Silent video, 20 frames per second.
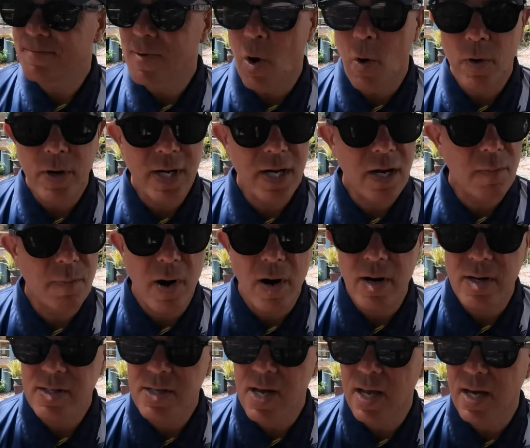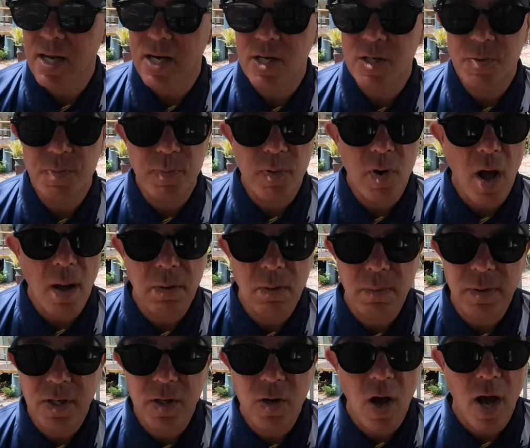owning a bar in Thailand is
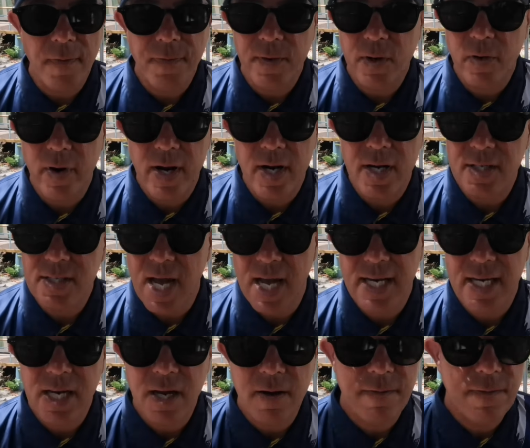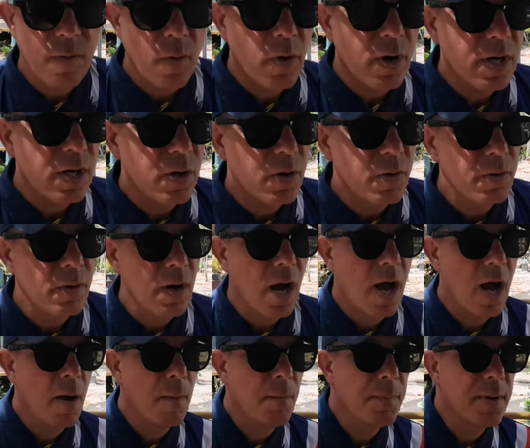probably not the greatest idea for you
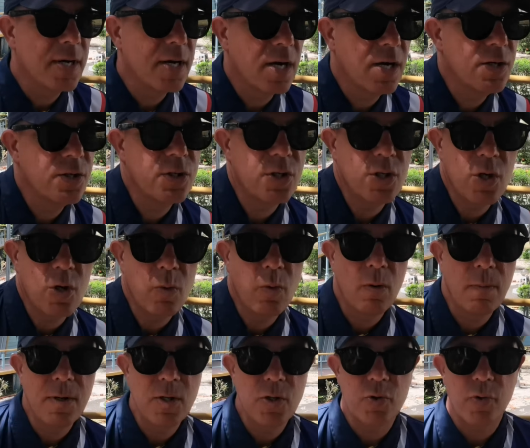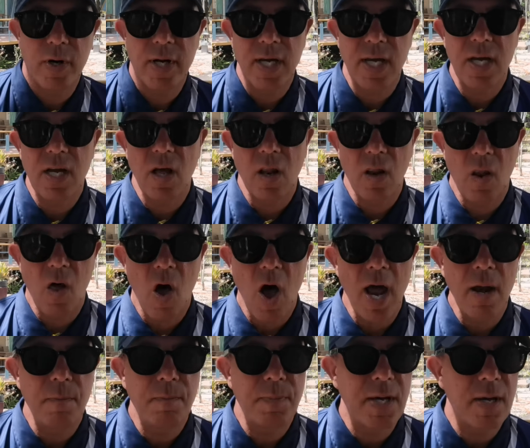um, because you will be drinking a
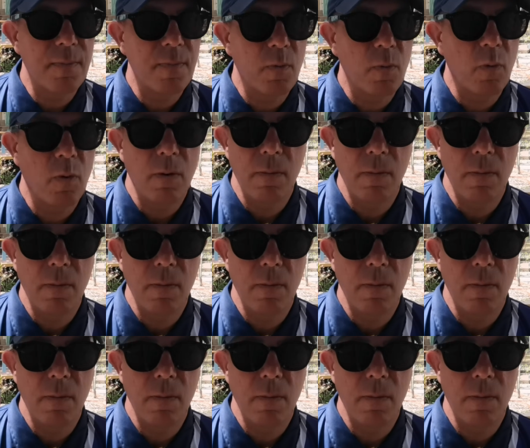lot. People